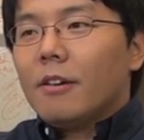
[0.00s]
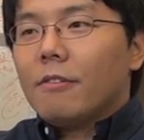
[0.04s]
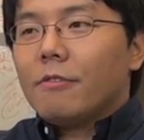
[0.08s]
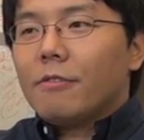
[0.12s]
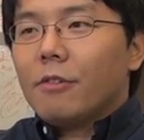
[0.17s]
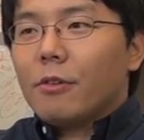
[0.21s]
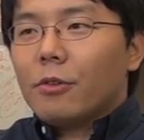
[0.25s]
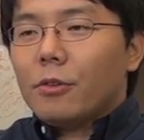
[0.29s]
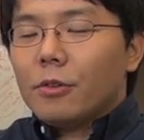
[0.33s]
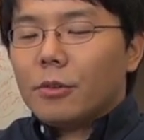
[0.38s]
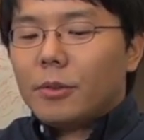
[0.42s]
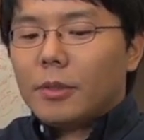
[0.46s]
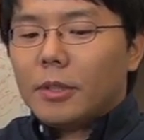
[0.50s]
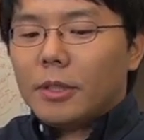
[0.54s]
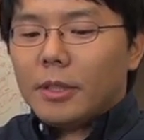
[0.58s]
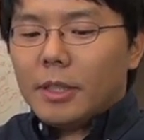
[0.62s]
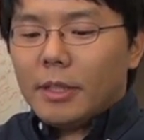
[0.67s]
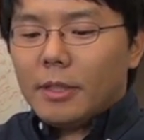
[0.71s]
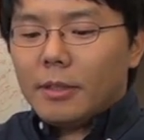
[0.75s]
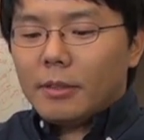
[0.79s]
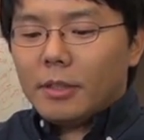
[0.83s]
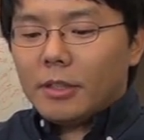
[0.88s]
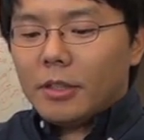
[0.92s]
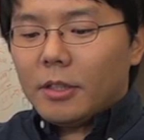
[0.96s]
For
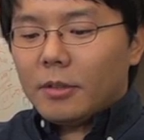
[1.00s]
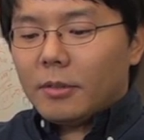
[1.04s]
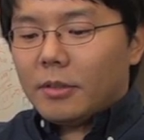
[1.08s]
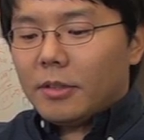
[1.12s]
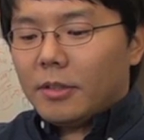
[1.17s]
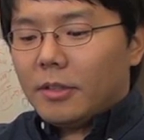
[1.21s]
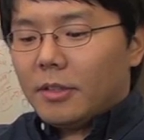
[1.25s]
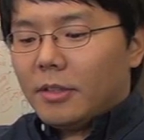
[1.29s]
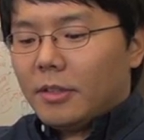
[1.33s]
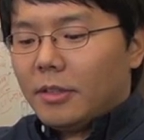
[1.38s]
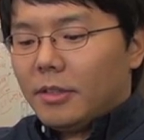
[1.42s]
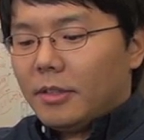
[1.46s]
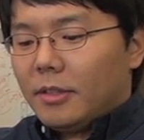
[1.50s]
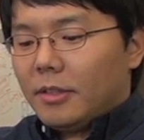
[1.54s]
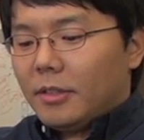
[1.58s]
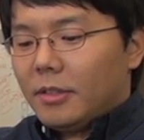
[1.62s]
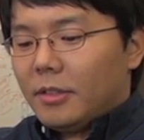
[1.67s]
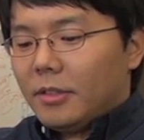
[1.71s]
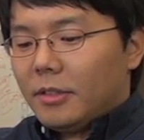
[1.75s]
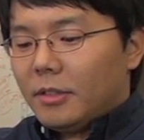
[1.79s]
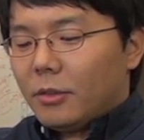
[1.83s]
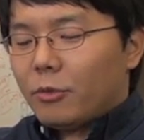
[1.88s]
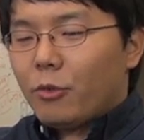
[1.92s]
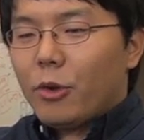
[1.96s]
the
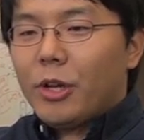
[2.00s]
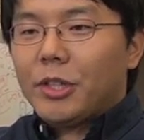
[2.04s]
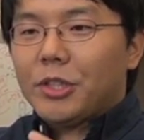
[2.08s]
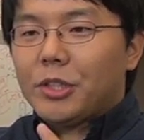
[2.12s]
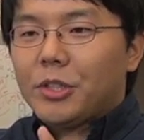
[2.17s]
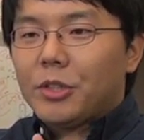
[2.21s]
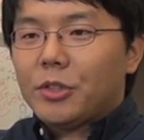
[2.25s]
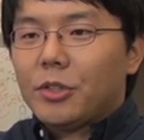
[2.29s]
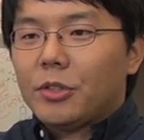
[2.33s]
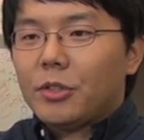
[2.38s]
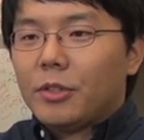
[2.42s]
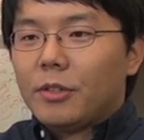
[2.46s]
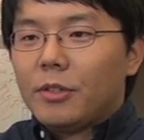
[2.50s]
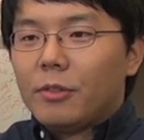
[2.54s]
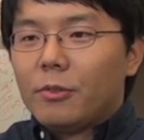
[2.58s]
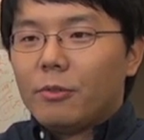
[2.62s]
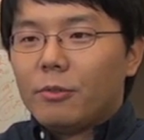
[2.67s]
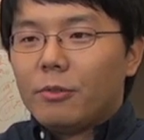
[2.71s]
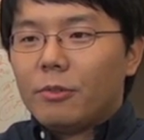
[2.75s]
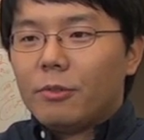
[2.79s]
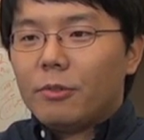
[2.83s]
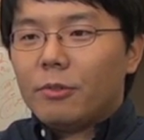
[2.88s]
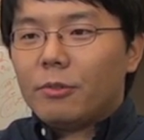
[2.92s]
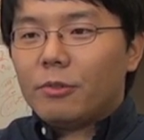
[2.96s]
question
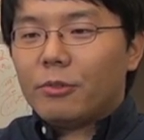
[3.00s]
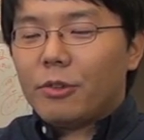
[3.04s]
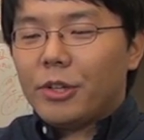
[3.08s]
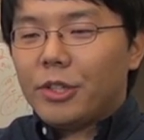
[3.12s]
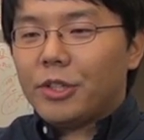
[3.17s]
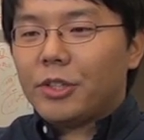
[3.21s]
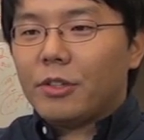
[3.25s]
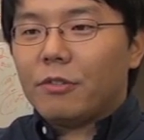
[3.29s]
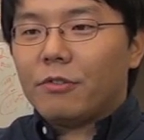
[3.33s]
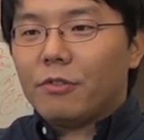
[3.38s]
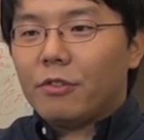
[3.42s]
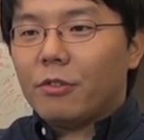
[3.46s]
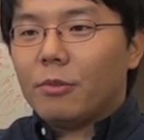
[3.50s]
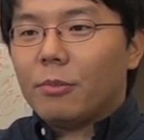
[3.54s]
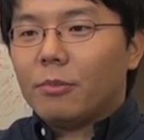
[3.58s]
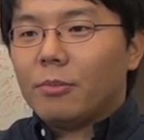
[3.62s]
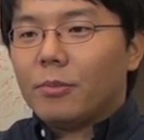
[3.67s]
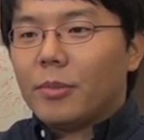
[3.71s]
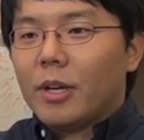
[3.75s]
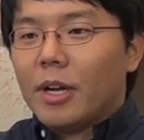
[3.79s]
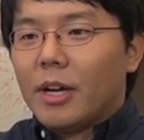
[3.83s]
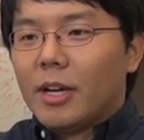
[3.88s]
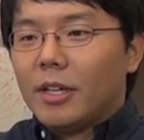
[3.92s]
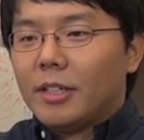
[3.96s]

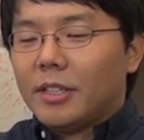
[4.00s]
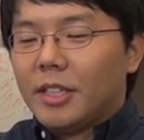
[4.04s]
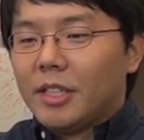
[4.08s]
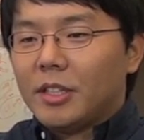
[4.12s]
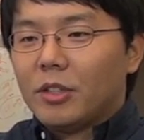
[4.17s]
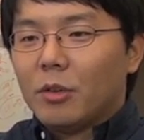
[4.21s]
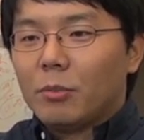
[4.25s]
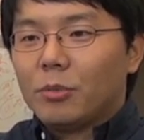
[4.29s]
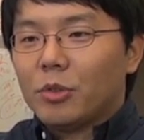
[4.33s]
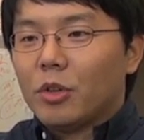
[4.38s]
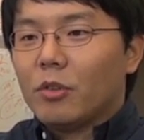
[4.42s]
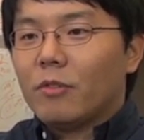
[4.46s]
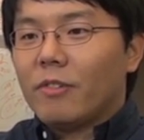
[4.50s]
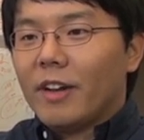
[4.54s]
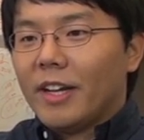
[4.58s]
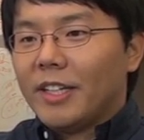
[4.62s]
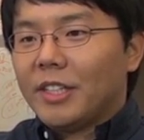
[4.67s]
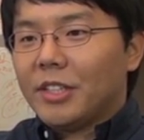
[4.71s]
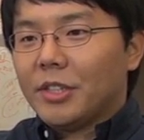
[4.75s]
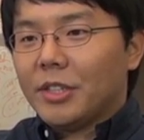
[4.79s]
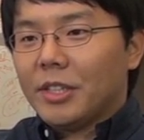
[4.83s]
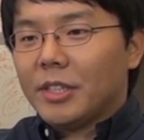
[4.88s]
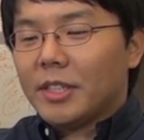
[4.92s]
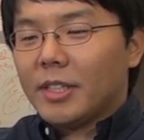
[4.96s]
from this
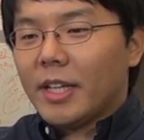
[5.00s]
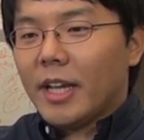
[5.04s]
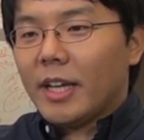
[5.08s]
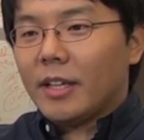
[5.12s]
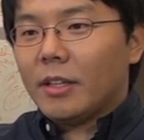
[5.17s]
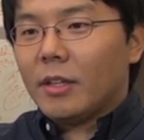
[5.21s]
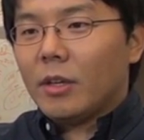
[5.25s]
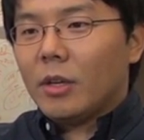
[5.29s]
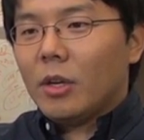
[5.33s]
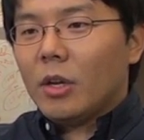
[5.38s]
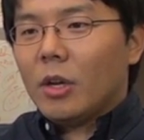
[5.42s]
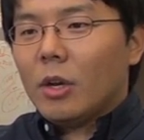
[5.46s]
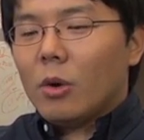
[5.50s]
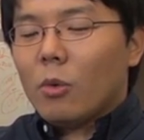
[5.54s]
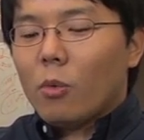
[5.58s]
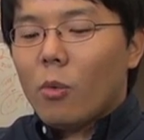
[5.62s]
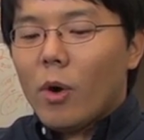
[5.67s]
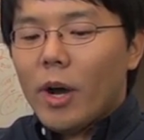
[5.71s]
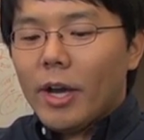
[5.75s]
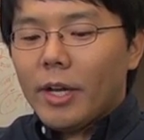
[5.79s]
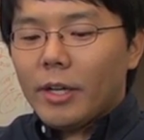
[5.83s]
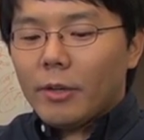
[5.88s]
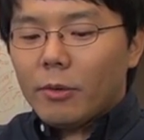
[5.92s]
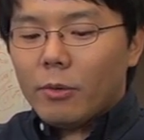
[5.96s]
observation is that
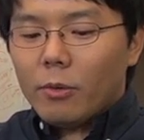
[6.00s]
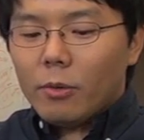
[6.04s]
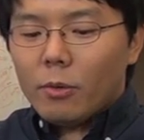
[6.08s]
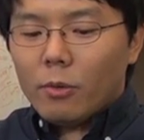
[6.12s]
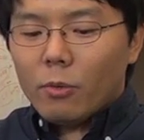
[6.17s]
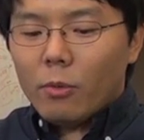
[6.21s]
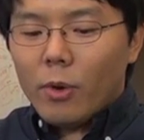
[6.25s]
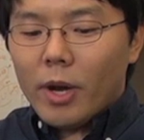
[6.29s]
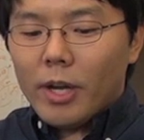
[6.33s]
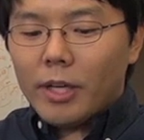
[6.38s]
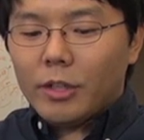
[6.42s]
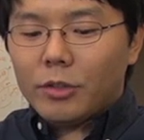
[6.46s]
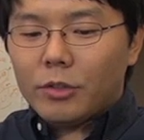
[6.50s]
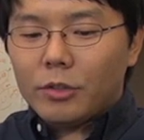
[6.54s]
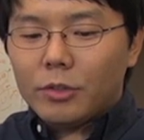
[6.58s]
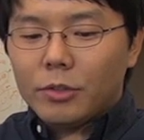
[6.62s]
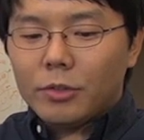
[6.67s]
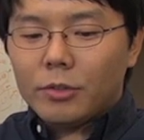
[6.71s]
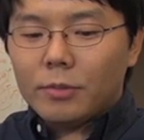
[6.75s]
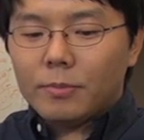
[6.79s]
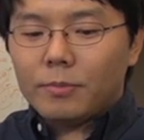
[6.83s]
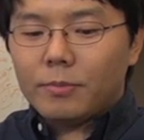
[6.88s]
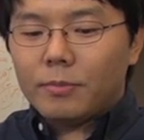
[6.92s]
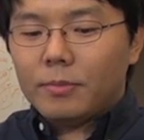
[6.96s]
why
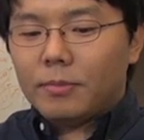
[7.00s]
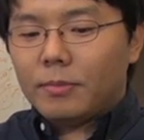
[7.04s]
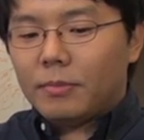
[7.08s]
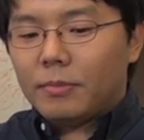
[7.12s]
do